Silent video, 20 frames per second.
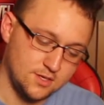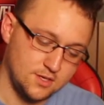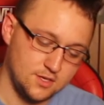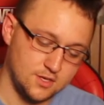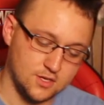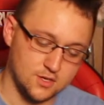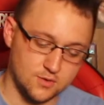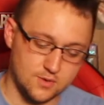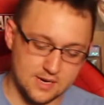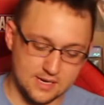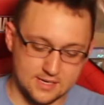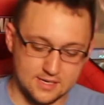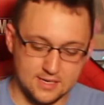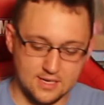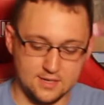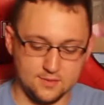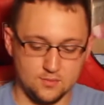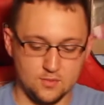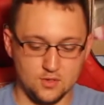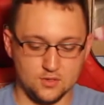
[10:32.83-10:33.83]
You're going to
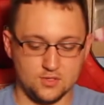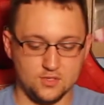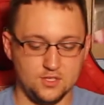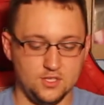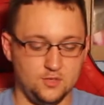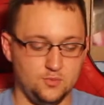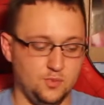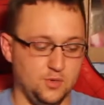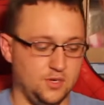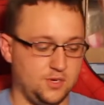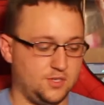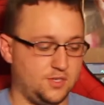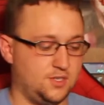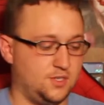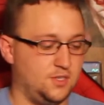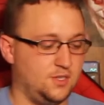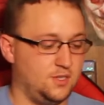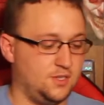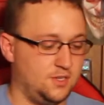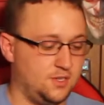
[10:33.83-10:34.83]
recognize most of these books.
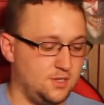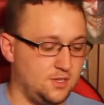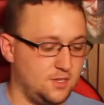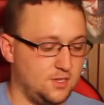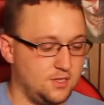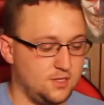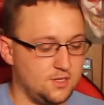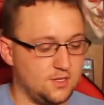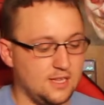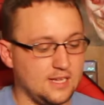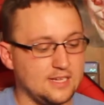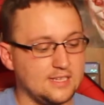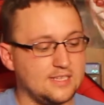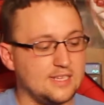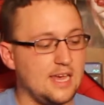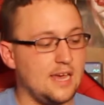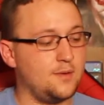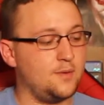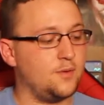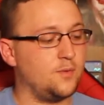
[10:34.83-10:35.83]
So like I
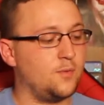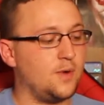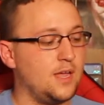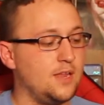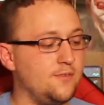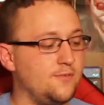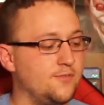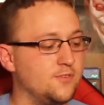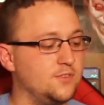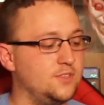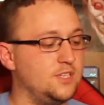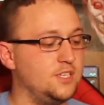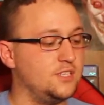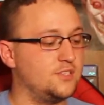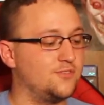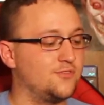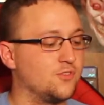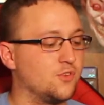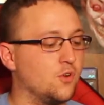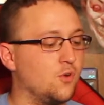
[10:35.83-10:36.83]
said, I've been waiting for
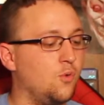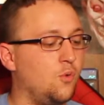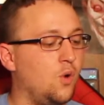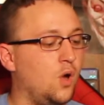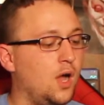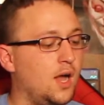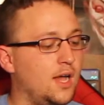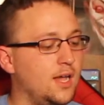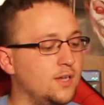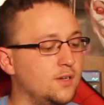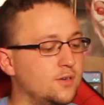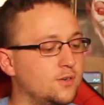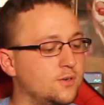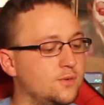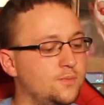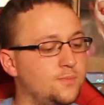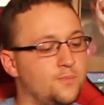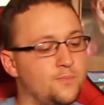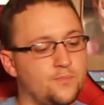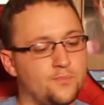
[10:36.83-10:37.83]
these for a while.
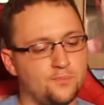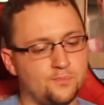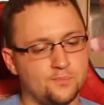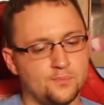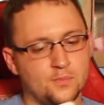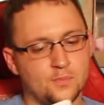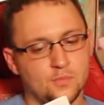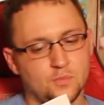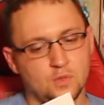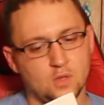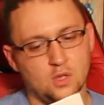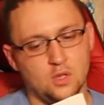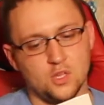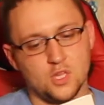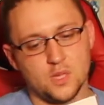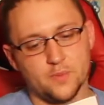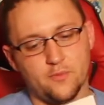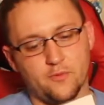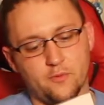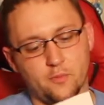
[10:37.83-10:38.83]

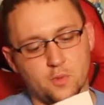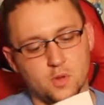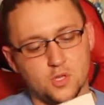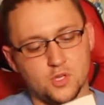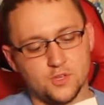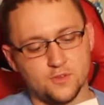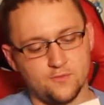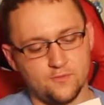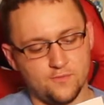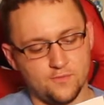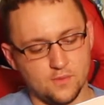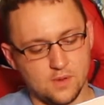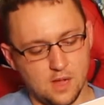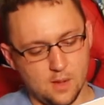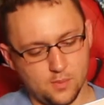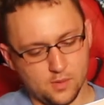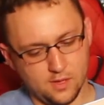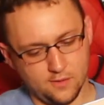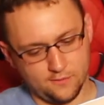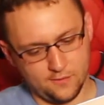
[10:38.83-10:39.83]
Some of them are just a
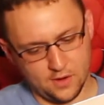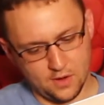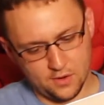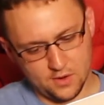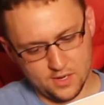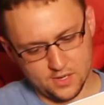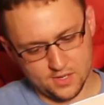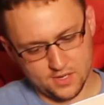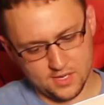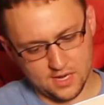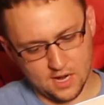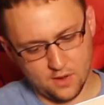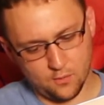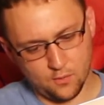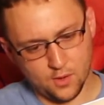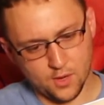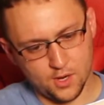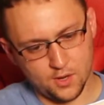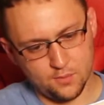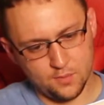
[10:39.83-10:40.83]
couple of variants that I
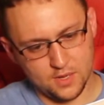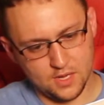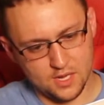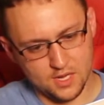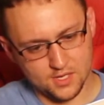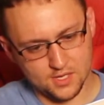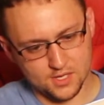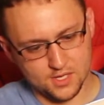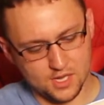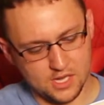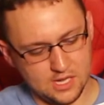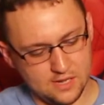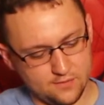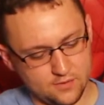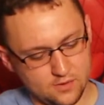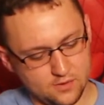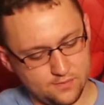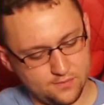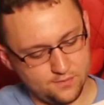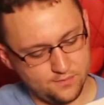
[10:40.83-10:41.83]
wanted because of the
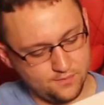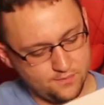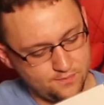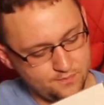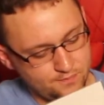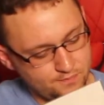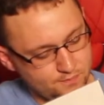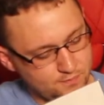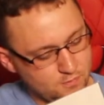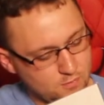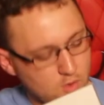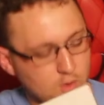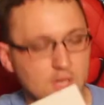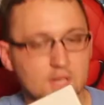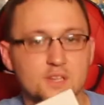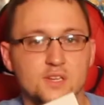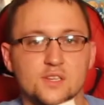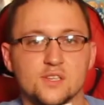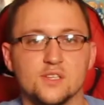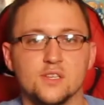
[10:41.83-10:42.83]
cover. I
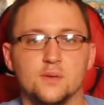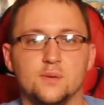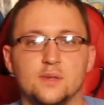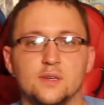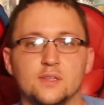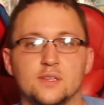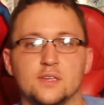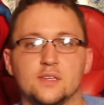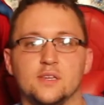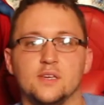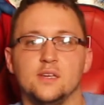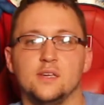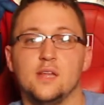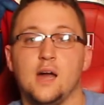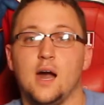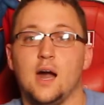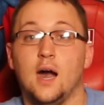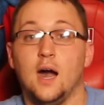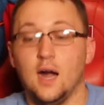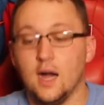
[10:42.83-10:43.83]
guess I consider them like that.
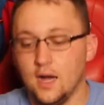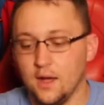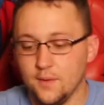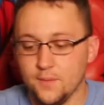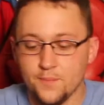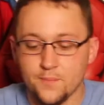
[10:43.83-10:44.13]
Haha.